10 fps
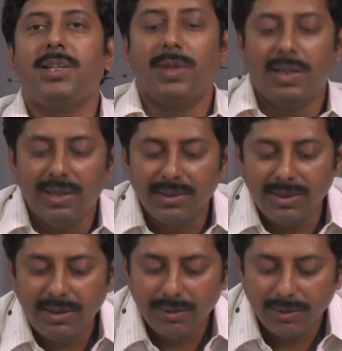is very
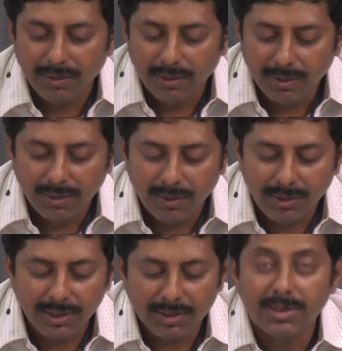easy. We
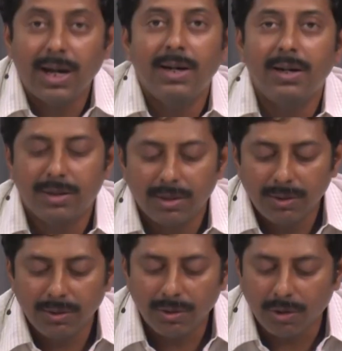just add it
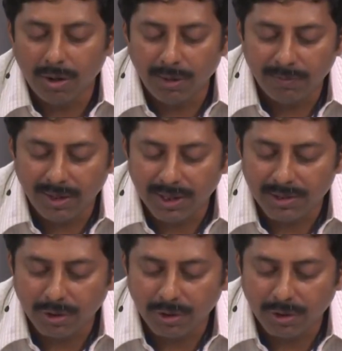column wise or